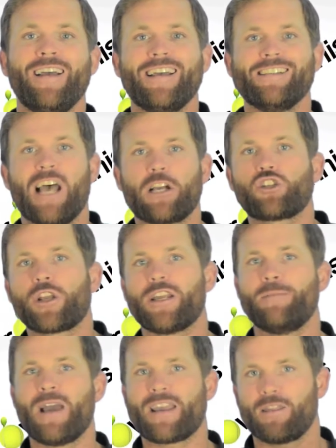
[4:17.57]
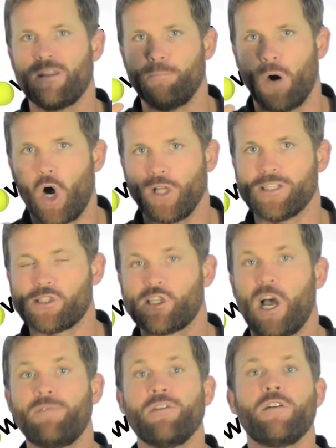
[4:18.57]
is actually going to make the ball
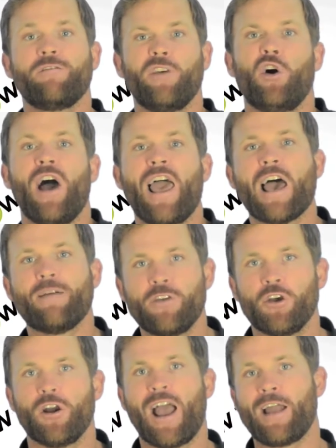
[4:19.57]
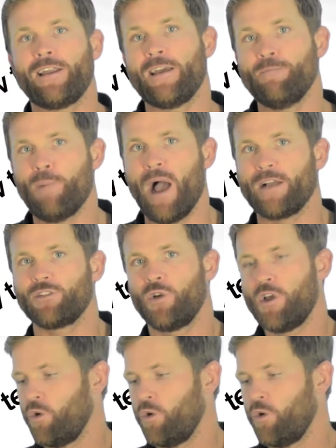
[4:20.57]
itself feel heavier at impact,